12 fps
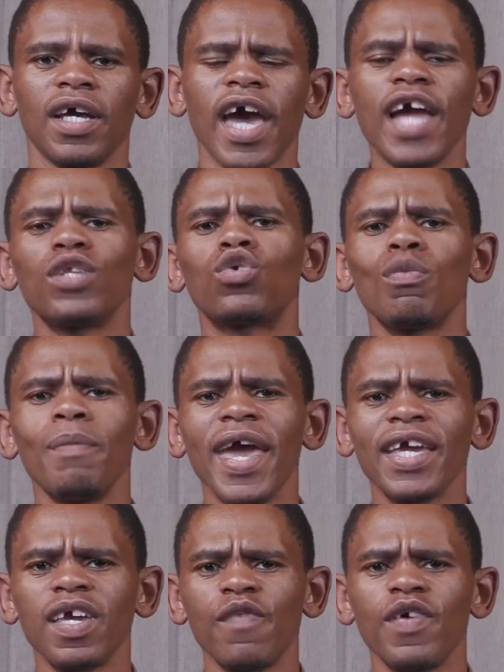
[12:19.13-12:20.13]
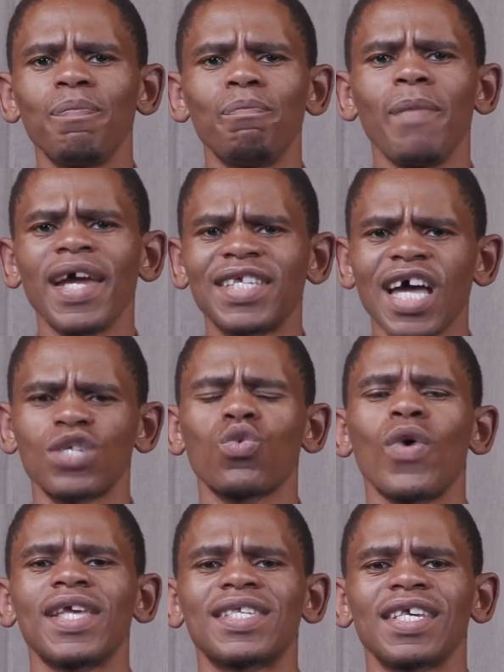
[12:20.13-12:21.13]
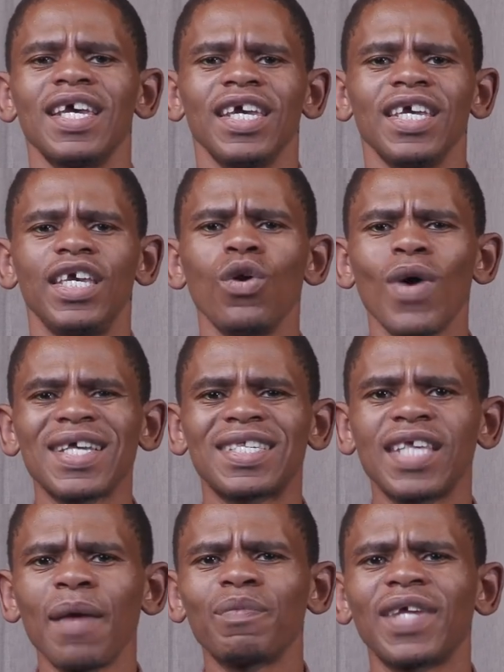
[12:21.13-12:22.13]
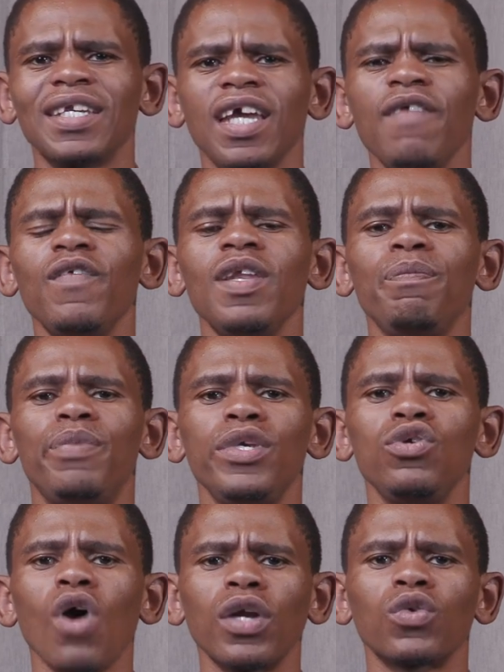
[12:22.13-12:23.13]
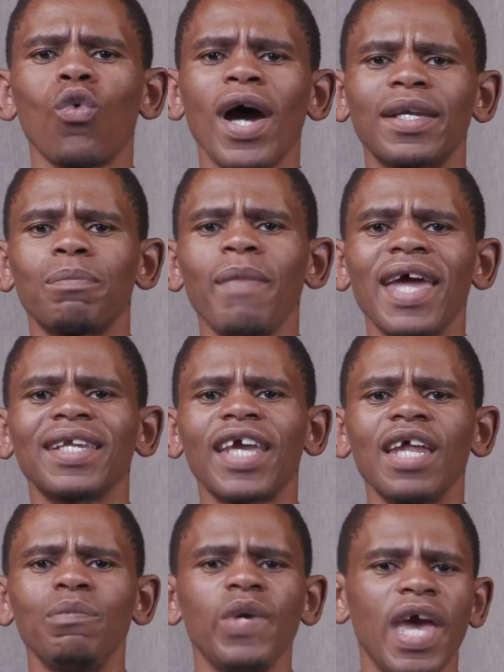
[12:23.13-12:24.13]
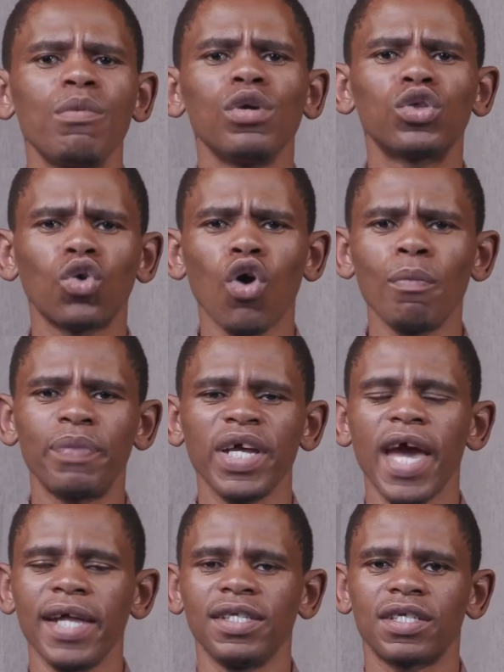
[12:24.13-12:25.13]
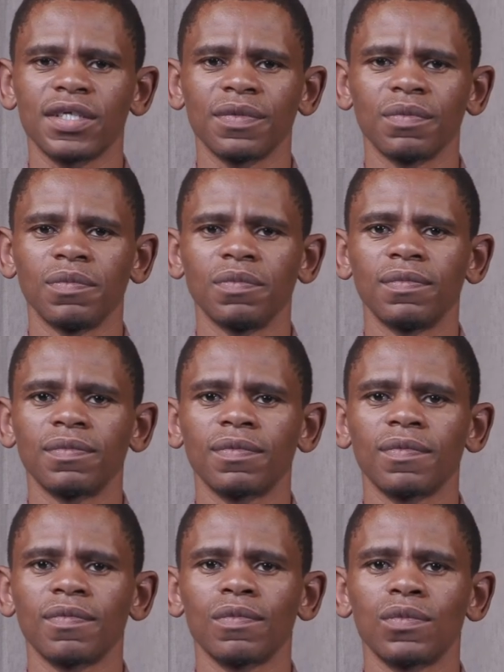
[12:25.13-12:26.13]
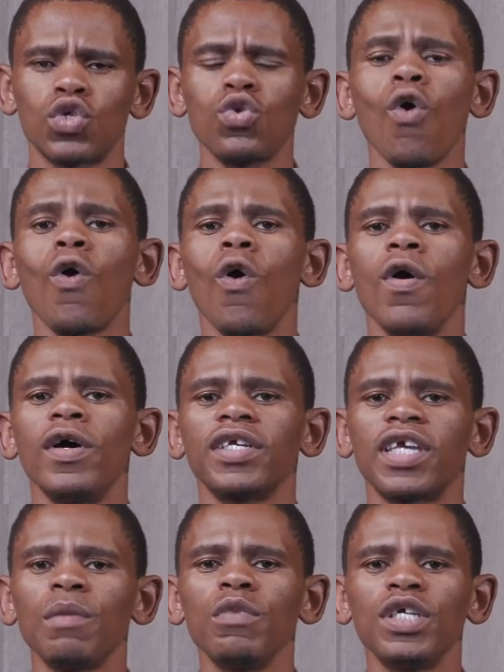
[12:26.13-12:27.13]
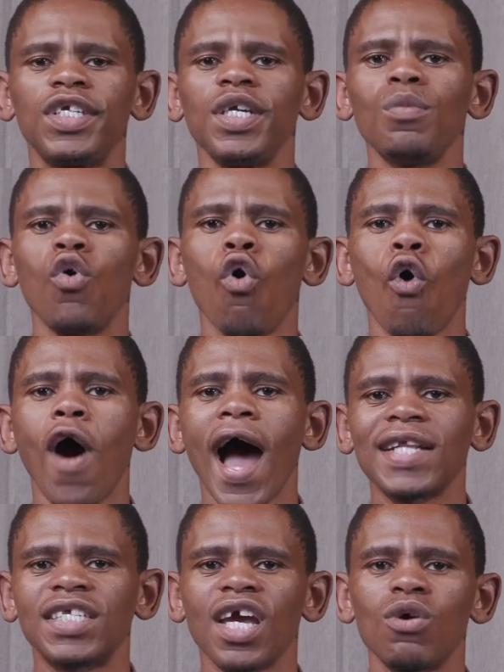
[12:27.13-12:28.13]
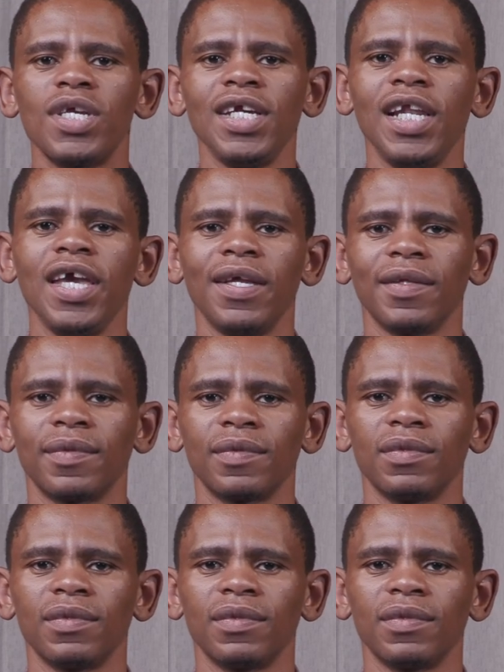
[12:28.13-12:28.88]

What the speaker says: And to make even matters worse, he was tempted even beyond what men can be able to comprehend. So, ke Modimo o a theohileng.